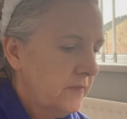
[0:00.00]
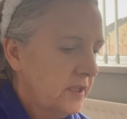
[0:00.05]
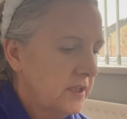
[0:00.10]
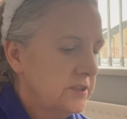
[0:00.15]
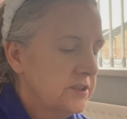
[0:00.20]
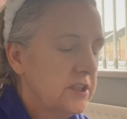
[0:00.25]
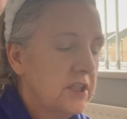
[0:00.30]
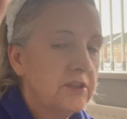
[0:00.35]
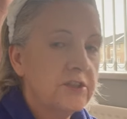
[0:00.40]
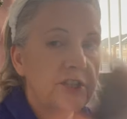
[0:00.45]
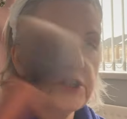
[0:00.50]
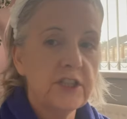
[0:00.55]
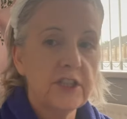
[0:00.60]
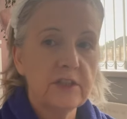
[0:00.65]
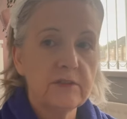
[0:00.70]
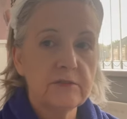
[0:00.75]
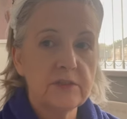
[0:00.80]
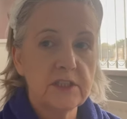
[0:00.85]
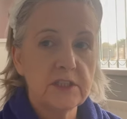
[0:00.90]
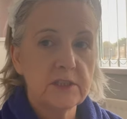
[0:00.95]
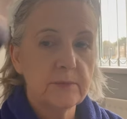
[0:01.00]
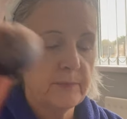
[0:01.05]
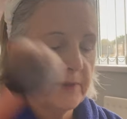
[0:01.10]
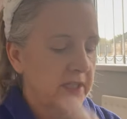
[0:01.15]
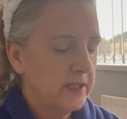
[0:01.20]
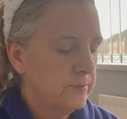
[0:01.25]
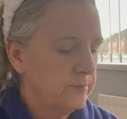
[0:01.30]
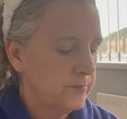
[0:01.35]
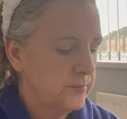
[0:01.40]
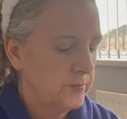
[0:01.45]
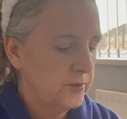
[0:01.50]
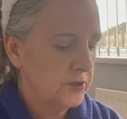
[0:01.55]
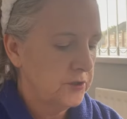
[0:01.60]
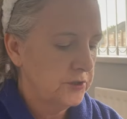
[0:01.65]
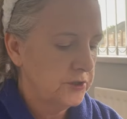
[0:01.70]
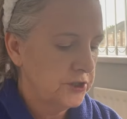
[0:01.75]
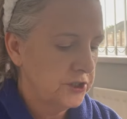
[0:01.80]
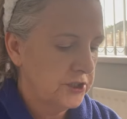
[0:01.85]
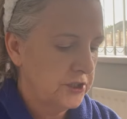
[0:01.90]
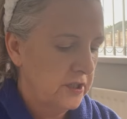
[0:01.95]
So she uses a big
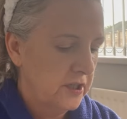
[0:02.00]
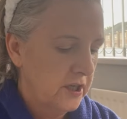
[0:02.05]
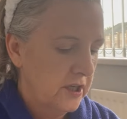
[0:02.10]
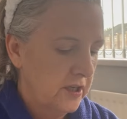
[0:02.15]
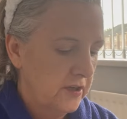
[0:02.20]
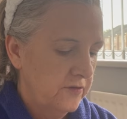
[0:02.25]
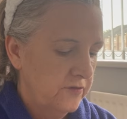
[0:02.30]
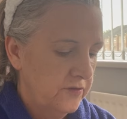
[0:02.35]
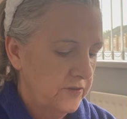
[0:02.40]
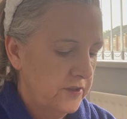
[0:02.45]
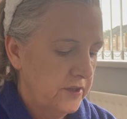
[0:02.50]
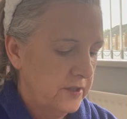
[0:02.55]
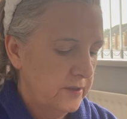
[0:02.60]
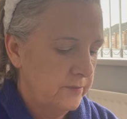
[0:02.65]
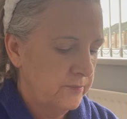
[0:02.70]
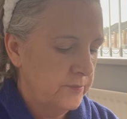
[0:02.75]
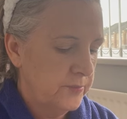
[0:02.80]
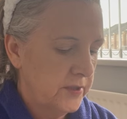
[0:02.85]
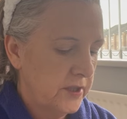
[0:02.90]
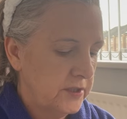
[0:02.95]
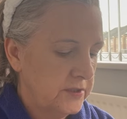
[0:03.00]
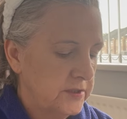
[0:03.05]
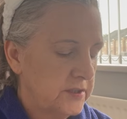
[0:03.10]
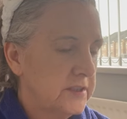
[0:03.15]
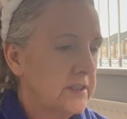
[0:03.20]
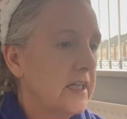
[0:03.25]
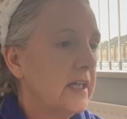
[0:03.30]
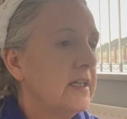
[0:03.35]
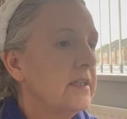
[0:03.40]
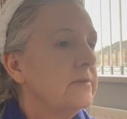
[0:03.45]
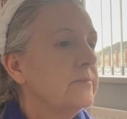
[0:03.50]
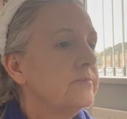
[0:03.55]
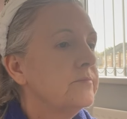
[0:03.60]
brush for the bronzer.